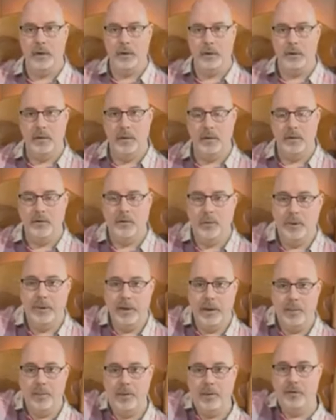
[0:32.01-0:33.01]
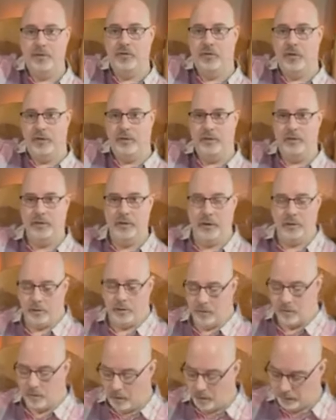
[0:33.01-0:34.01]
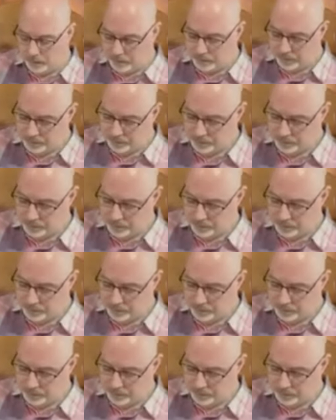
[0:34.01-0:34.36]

And this is when they put Jesus on the cross.